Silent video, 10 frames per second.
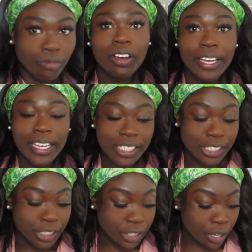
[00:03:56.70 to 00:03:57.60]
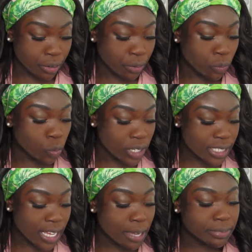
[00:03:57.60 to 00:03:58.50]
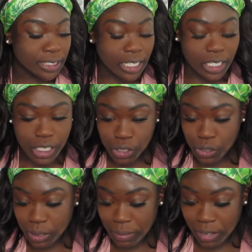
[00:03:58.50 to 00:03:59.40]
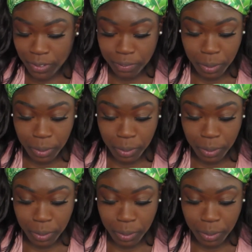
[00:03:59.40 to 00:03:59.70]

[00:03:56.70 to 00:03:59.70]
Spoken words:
Okay, so once I'm done using my Fit Me